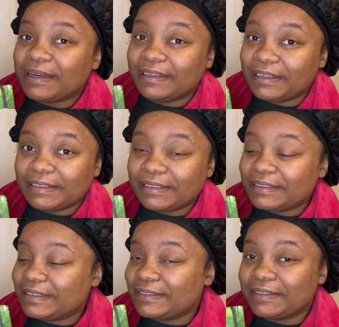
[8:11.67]
needed
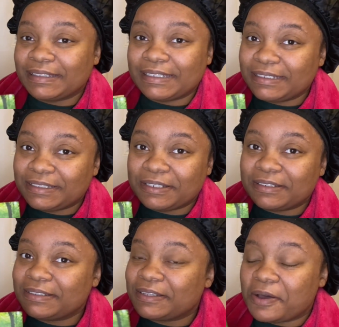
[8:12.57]
this this year.
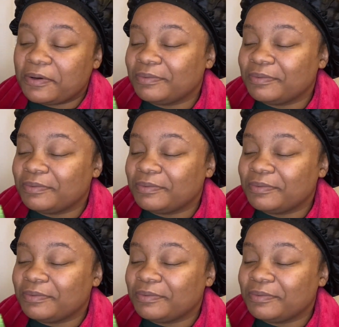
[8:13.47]
So